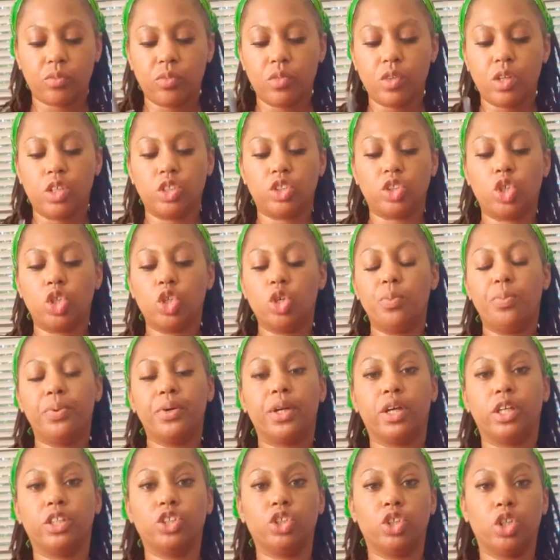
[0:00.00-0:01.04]
so you can put
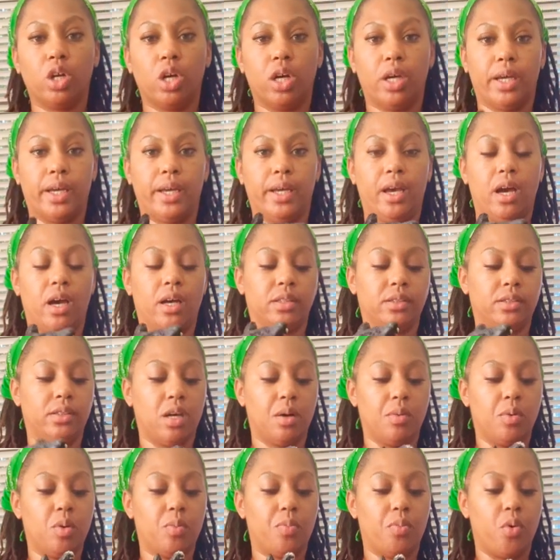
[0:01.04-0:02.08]
under a
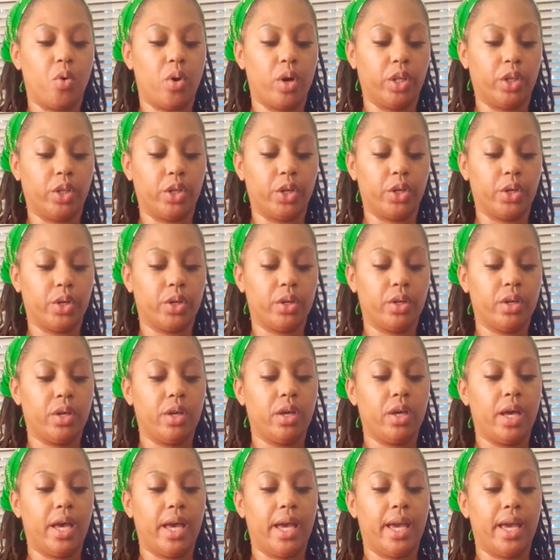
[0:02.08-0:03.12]
double boiler
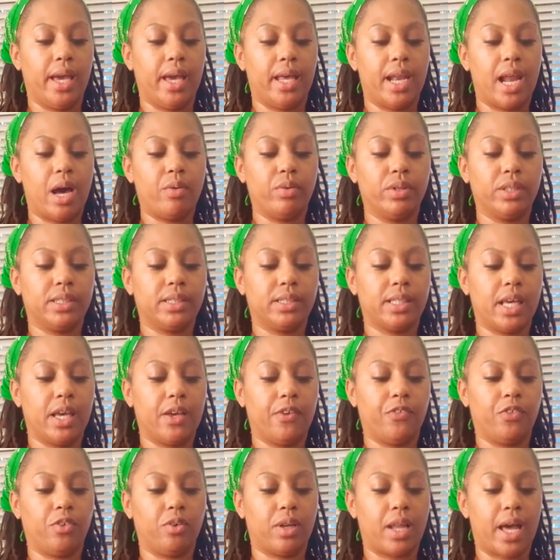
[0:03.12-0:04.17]
and I would say
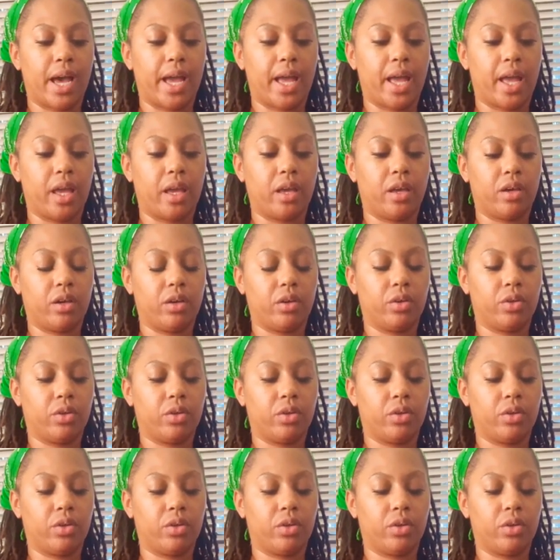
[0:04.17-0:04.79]
for like